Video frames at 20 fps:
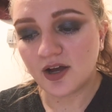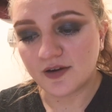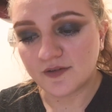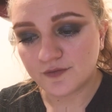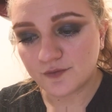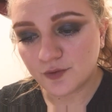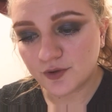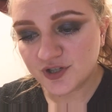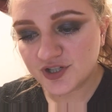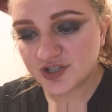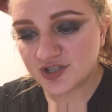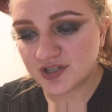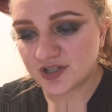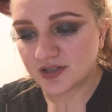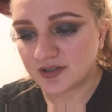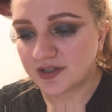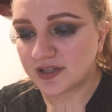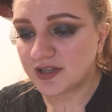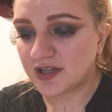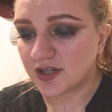
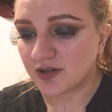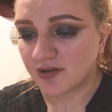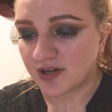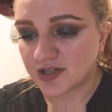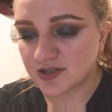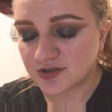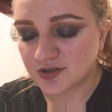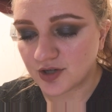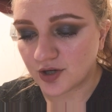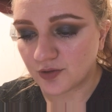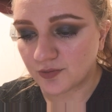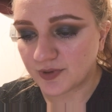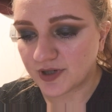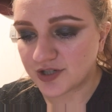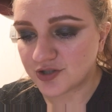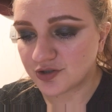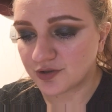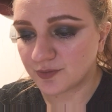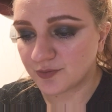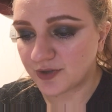Unfortunately, there is no
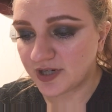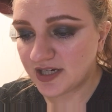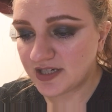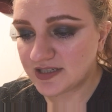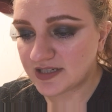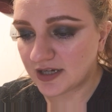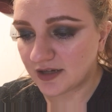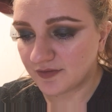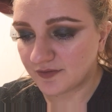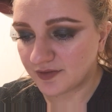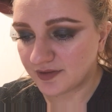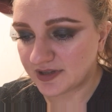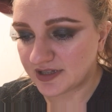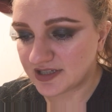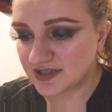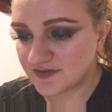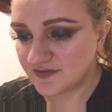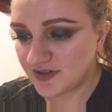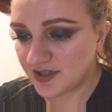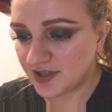racial breakdown for
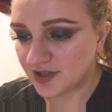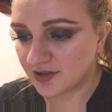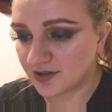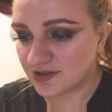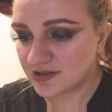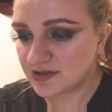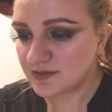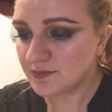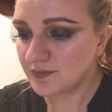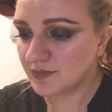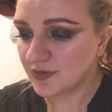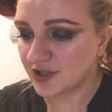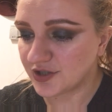these figures,